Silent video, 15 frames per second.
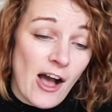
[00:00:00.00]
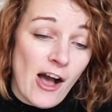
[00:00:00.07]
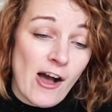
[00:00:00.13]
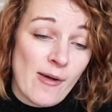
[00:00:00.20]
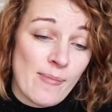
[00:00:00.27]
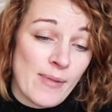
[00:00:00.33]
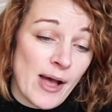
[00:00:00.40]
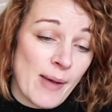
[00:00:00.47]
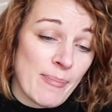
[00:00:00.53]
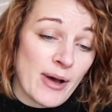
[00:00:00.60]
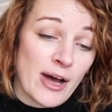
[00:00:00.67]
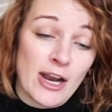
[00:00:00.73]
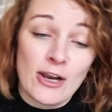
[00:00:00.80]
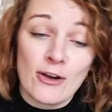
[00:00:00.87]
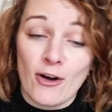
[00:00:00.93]

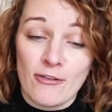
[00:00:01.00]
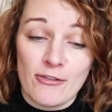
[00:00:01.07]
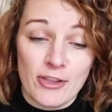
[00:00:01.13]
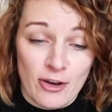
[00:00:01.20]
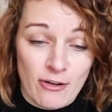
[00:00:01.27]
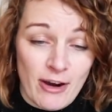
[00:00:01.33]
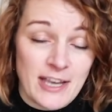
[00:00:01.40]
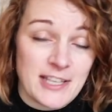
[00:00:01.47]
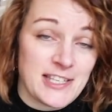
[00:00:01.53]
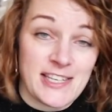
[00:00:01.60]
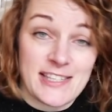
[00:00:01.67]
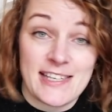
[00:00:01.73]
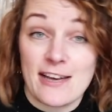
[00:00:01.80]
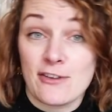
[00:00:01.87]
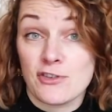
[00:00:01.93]
but a lot of the great
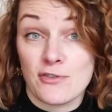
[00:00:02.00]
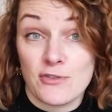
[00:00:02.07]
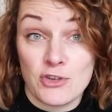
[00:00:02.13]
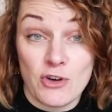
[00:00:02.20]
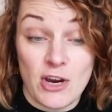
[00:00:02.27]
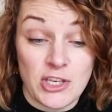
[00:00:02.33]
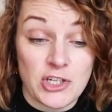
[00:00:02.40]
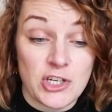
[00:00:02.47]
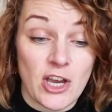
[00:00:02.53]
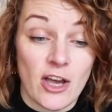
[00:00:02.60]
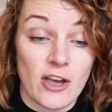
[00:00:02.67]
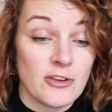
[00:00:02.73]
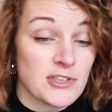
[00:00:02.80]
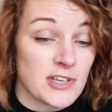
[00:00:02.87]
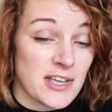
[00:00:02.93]
details of a trench
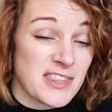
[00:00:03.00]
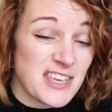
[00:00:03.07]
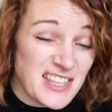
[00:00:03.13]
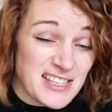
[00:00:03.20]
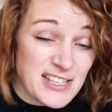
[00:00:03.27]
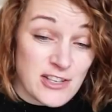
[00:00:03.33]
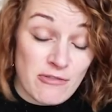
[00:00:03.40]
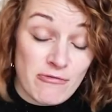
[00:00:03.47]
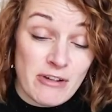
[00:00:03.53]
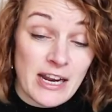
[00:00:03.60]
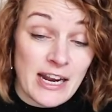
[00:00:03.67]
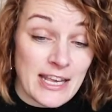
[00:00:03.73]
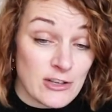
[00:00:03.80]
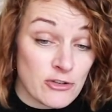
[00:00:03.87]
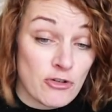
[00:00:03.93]
coat. I think this is a
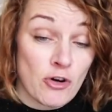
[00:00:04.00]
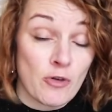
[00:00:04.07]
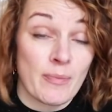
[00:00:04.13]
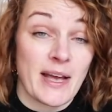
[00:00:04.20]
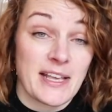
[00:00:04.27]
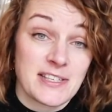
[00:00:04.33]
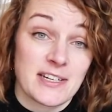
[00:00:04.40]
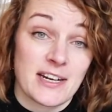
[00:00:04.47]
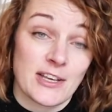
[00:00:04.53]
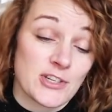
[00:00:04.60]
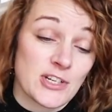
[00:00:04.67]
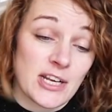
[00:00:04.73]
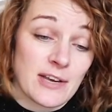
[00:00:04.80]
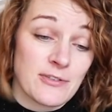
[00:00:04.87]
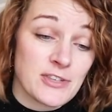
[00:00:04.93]
really strong pattern,
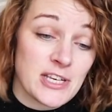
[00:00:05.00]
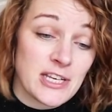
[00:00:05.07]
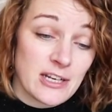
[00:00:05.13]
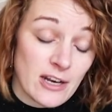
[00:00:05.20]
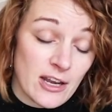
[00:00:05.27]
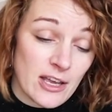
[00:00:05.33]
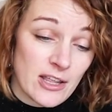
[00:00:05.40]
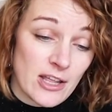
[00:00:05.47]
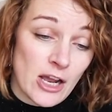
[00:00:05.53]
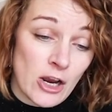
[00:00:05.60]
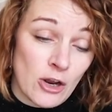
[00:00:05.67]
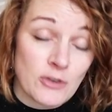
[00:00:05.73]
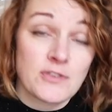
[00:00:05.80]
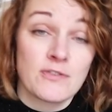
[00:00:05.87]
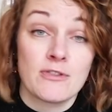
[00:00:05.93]
actually. I've seen a
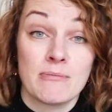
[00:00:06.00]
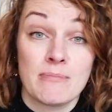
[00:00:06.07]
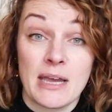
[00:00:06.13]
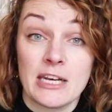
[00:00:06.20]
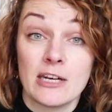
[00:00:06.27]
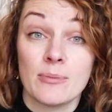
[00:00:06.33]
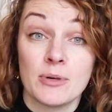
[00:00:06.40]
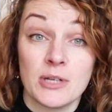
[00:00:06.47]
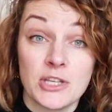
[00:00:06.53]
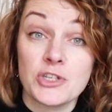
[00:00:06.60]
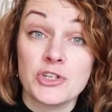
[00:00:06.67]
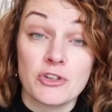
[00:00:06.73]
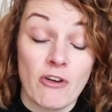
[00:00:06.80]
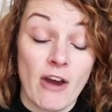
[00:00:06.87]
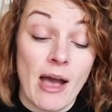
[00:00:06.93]
lot of them made up on
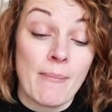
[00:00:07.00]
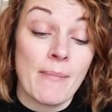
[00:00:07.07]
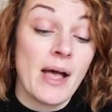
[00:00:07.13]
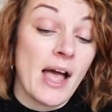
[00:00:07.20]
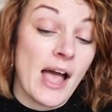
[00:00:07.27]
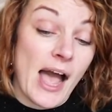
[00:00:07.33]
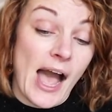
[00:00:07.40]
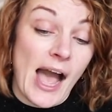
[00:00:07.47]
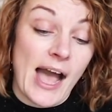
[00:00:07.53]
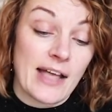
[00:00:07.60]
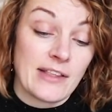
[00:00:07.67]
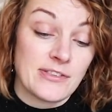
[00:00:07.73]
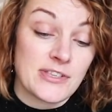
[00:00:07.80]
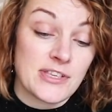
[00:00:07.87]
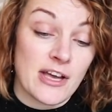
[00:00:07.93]
Instagram,
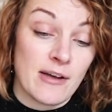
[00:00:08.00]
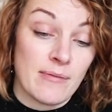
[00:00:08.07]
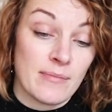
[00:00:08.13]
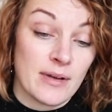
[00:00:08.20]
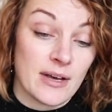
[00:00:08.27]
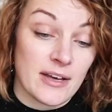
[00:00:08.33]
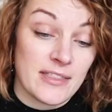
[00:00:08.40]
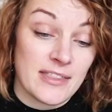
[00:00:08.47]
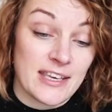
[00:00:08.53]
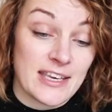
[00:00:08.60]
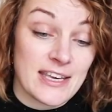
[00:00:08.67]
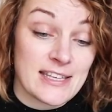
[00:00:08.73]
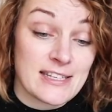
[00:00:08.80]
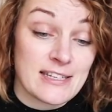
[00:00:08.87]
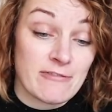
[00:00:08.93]
and I
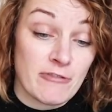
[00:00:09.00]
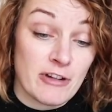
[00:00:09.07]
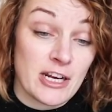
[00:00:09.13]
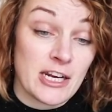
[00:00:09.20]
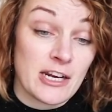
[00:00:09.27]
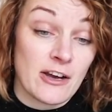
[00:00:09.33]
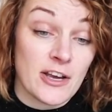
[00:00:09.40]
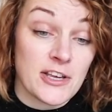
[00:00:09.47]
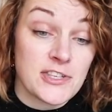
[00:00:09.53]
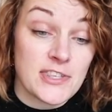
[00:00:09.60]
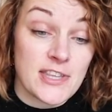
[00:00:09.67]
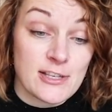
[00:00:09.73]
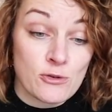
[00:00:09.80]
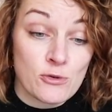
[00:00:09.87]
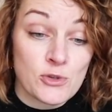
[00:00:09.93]
think it's really nice.
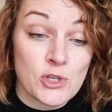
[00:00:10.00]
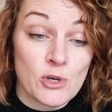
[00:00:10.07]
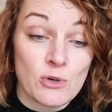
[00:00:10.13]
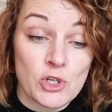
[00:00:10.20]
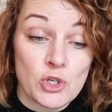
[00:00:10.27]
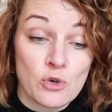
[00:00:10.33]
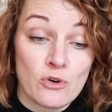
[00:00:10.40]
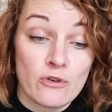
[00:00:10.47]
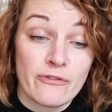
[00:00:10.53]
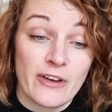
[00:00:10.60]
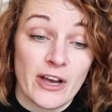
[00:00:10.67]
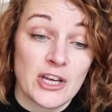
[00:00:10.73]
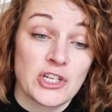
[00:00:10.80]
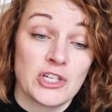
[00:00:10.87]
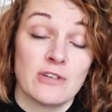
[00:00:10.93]
There's also a short
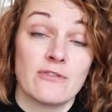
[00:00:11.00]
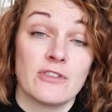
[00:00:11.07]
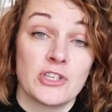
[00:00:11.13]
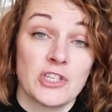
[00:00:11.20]
version of